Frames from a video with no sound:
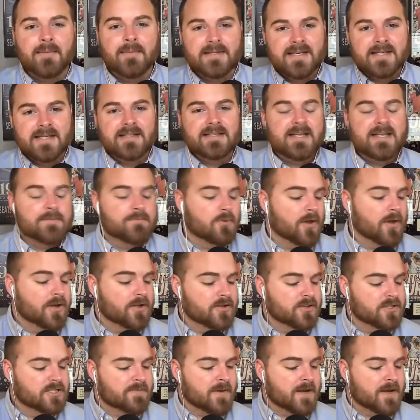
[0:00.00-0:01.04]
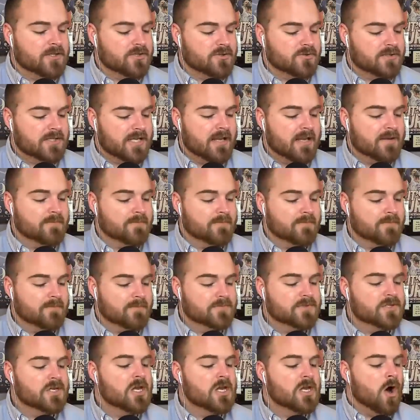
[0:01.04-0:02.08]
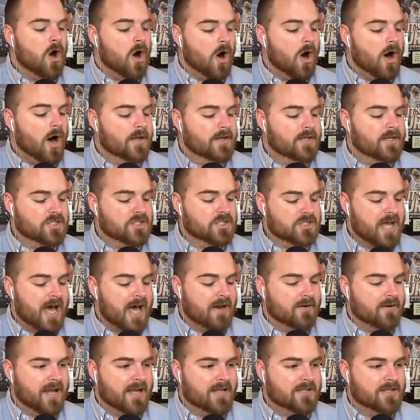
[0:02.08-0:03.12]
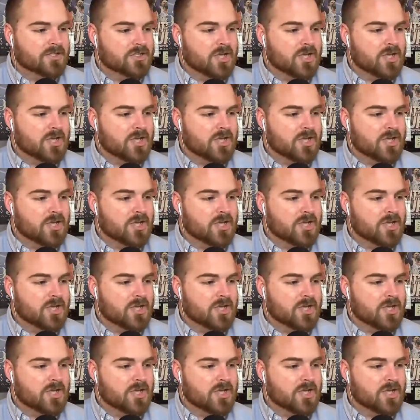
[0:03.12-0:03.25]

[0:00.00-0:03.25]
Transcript: and Tennessee played good special teams on Saturday.